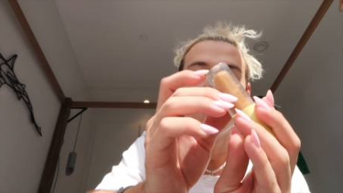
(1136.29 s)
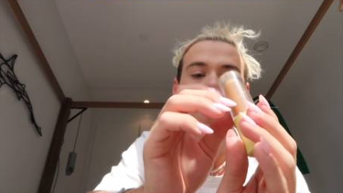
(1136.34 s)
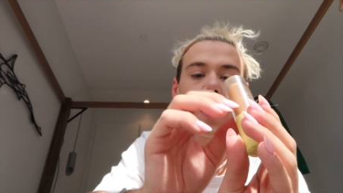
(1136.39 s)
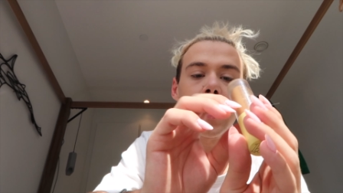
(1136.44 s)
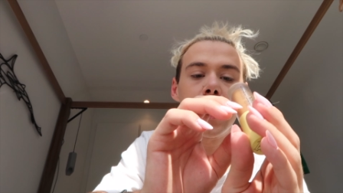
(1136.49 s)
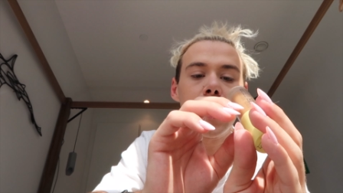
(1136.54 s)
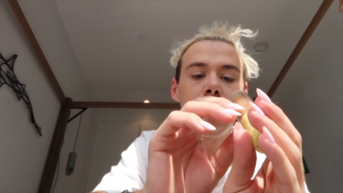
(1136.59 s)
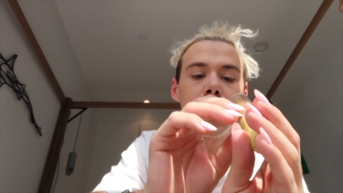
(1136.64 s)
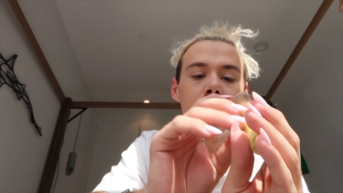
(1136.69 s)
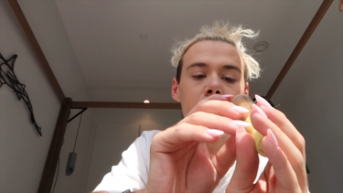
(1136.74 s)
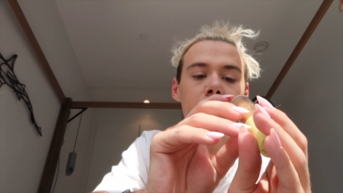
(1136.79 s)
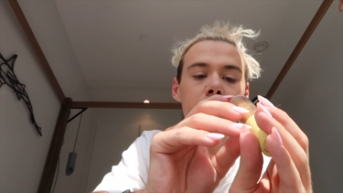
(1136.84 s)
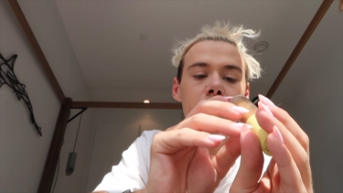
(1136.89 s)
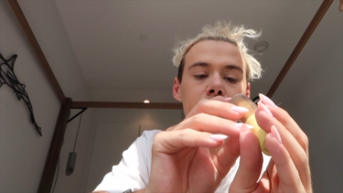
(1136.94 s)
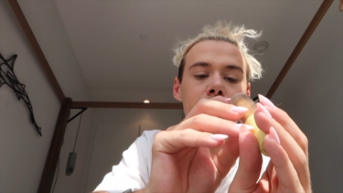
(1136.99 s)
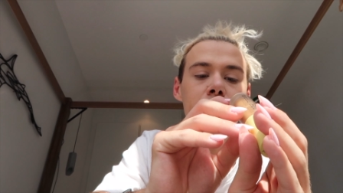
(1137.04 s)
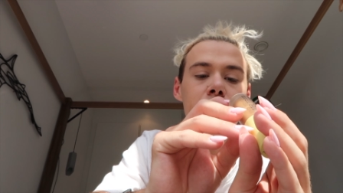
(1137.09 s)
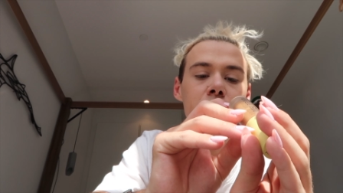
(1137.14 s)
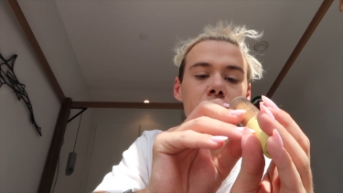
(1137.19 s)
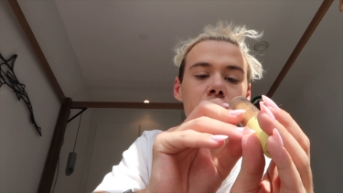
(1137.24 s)
in
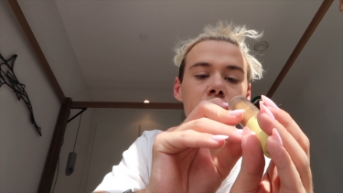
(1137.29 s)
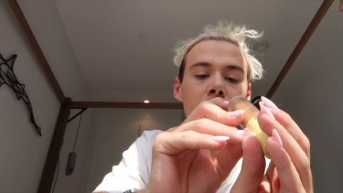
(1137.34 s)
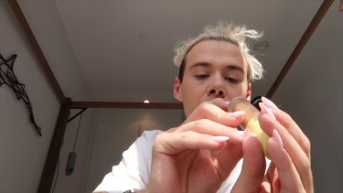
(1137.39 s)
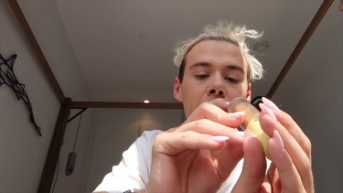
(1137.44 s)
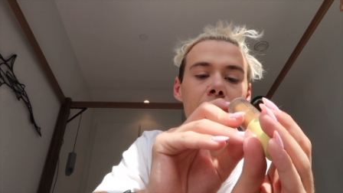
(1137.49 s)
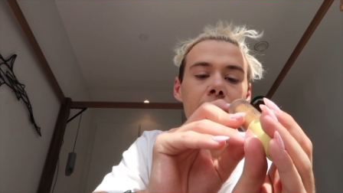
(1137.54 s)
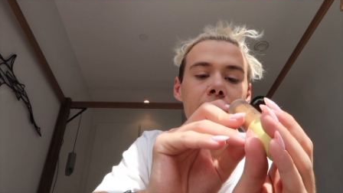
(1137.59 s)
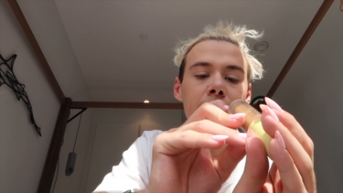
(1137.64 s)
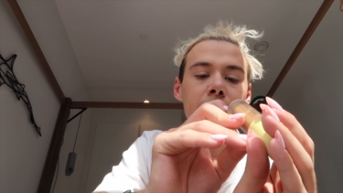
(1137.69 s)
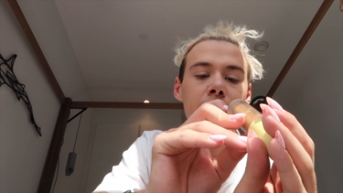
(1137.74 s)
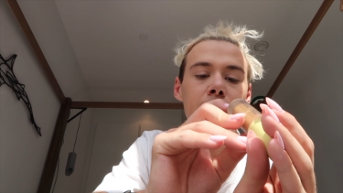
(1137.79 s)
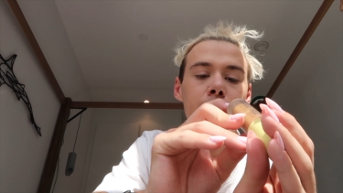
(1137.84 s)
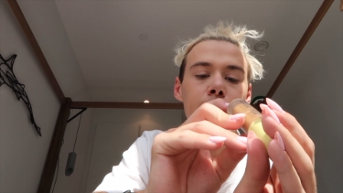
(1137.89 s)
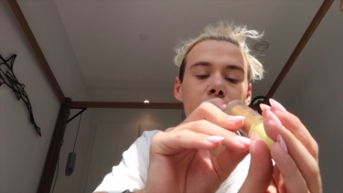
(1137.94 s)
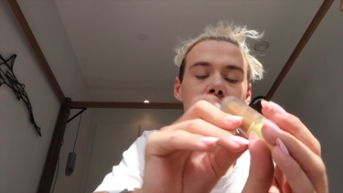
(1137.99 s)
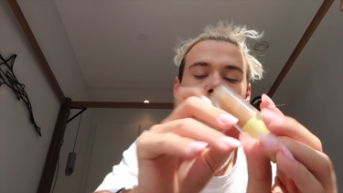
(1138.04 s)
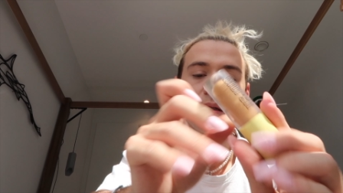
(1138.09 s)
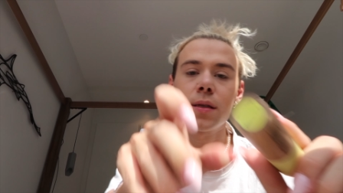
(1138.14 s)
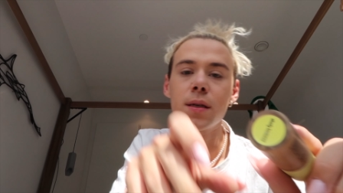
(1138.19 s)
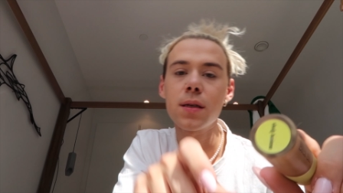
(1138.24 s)
Shady
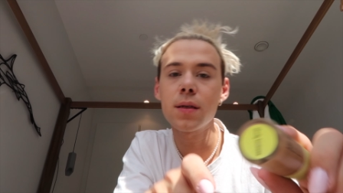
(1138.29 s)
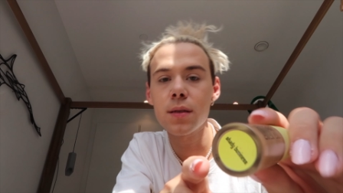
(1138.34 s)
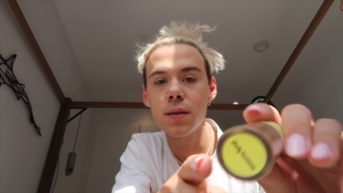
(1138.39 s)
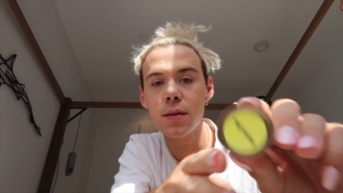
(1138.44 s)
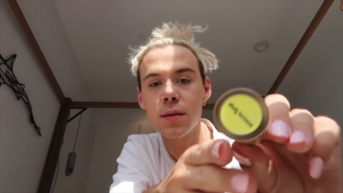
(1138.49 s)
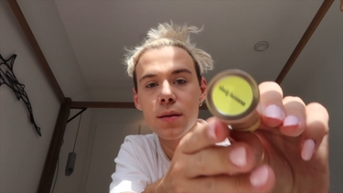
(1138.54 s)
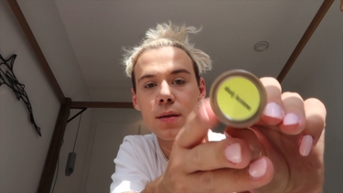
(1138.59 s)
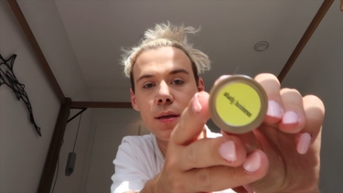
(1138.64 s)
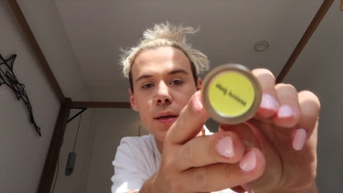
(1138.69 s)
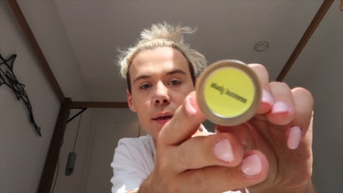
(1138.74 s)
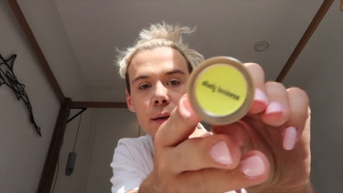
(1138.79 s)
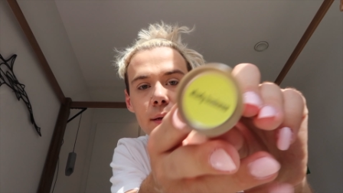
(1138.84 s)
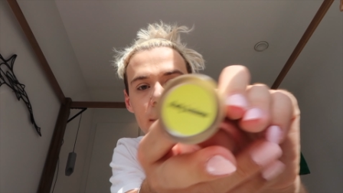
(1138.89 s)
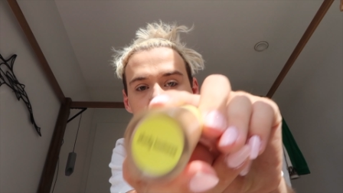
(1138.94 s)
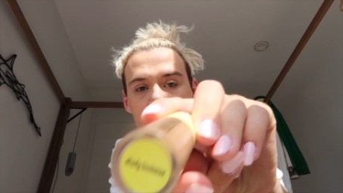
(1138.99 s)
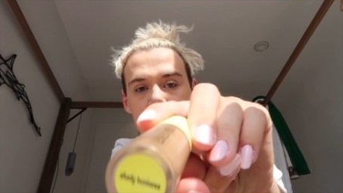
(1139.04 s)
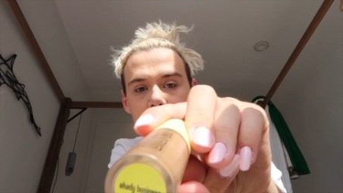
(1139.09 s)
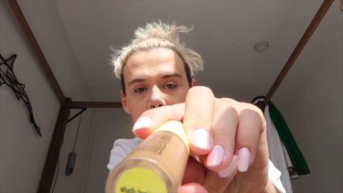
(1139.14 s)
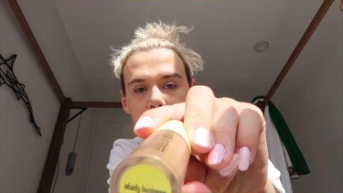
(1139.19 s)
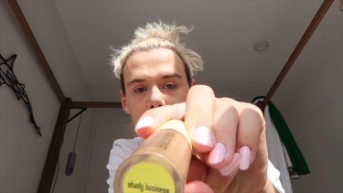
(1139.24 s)
Business. Is
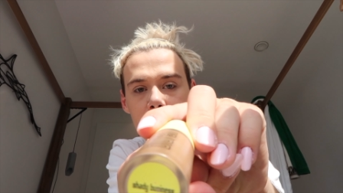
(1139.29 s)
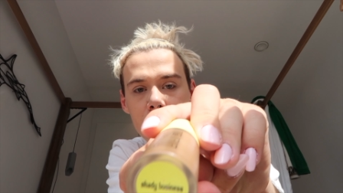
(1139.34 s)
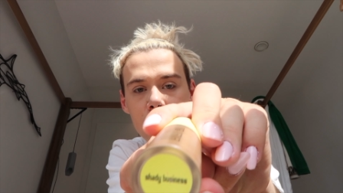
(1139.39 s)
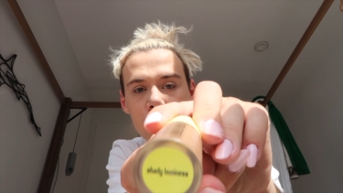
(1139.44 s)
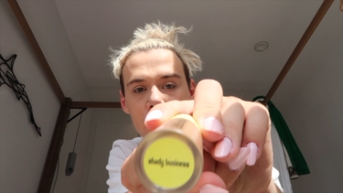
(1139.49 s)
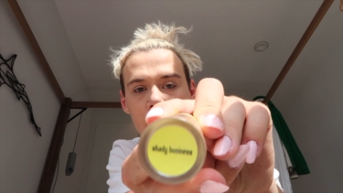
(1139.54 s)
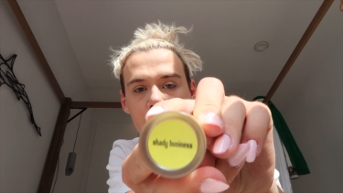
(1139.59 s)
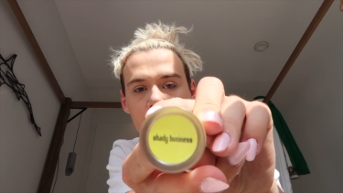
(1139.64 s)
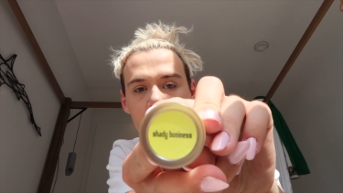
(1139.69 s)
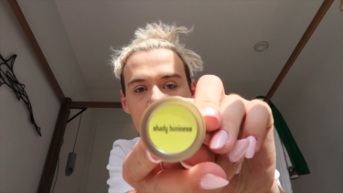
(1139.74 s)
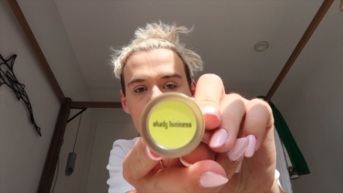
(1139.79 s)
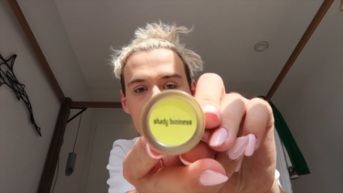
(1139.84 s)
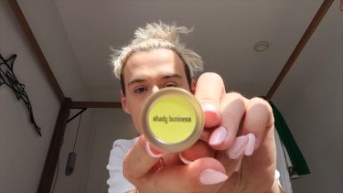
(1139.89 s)
the shade for it?